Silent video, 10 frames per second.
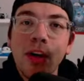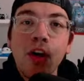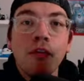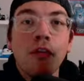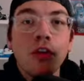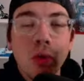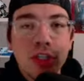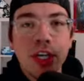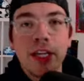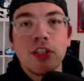for your
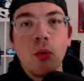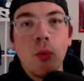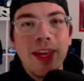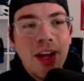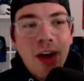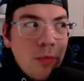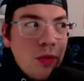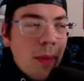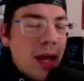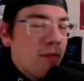chance to win.
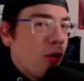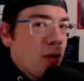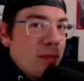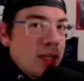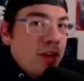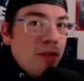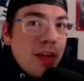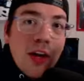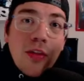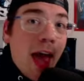You might have already missed a
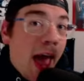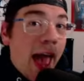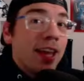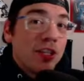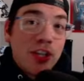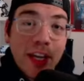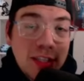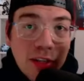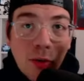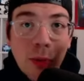video that had a
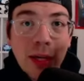chance to win.